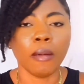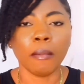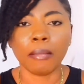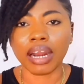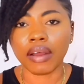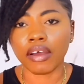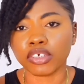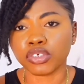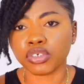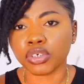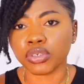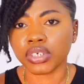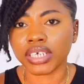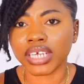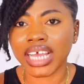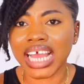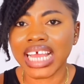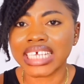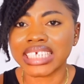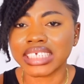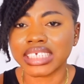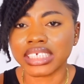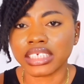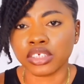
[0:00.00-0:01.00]
but show you
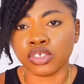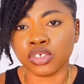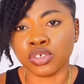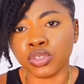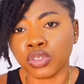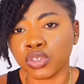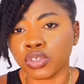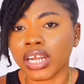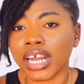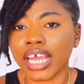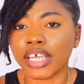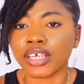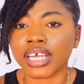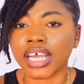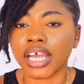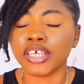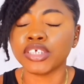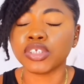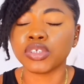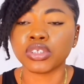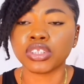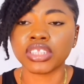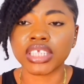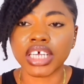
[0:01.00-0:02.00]
guys so that you can
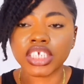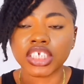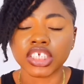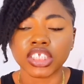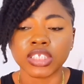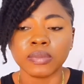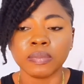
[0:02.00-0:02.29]
use to test